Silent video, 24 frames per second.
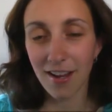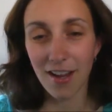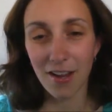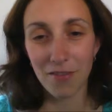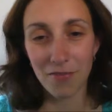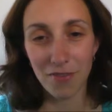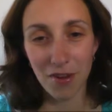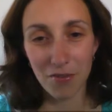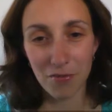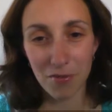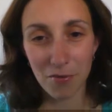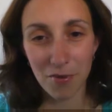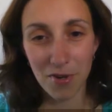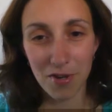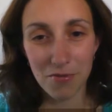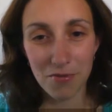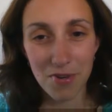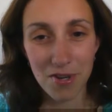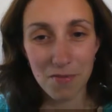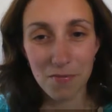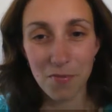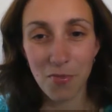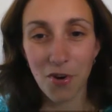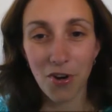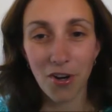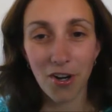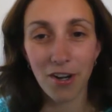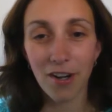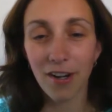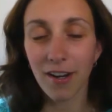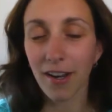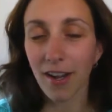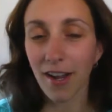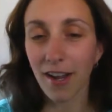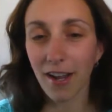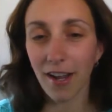If you ever want to read
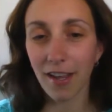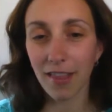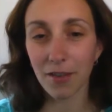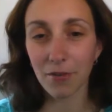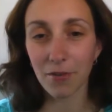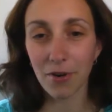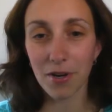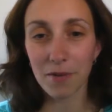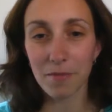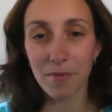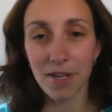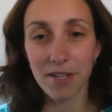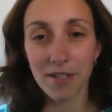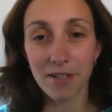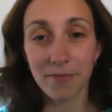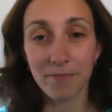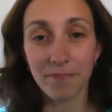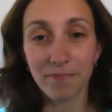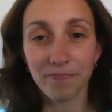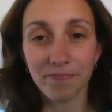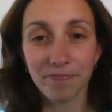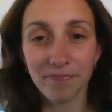more, I highly recommend it.